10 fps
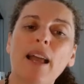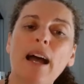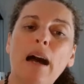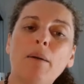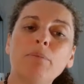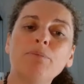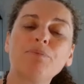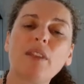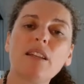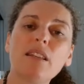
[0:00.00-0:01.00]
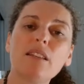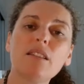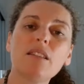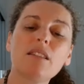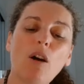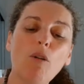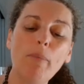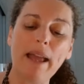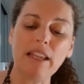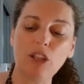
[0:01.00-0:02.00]
um,
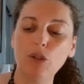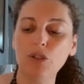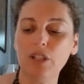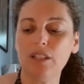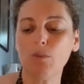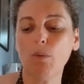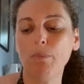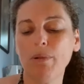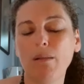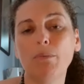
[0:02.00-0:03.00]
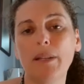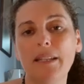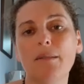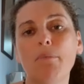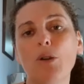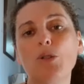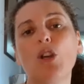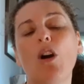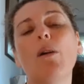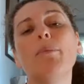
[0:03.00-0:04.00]
soulmate unions were probably the most
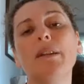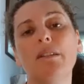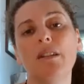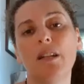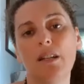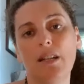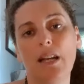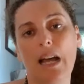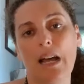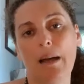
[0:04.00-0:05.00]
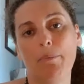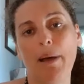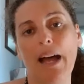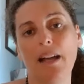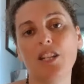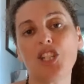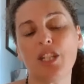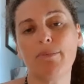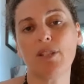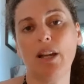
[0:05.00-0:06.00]
common uh,
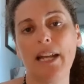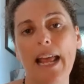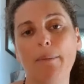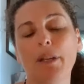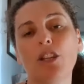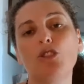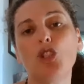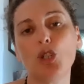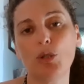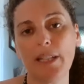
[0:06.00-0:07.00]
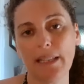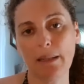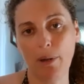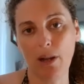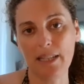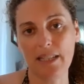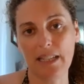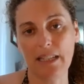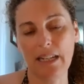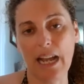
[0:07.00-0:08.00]
partnership dynamic during the
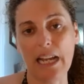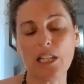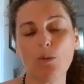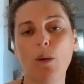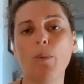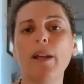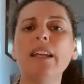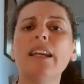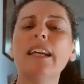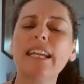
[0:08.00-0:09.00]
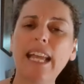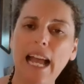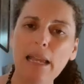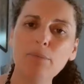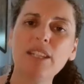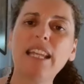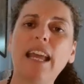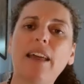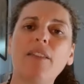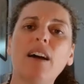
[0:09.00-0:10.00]
Piscean Age where we came
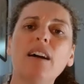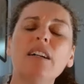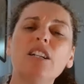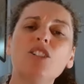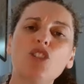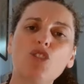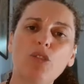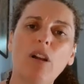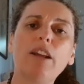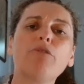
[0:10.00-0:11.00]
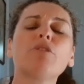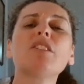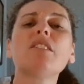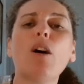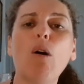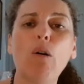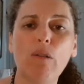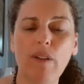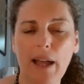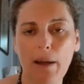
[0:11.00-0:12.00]
together to try and
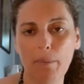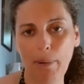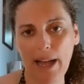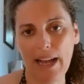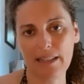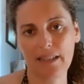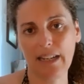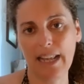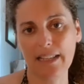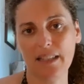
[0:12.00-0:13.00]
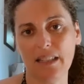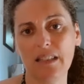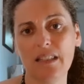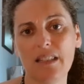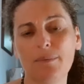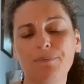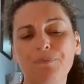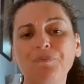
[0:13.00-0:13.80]
resolve our past lessons.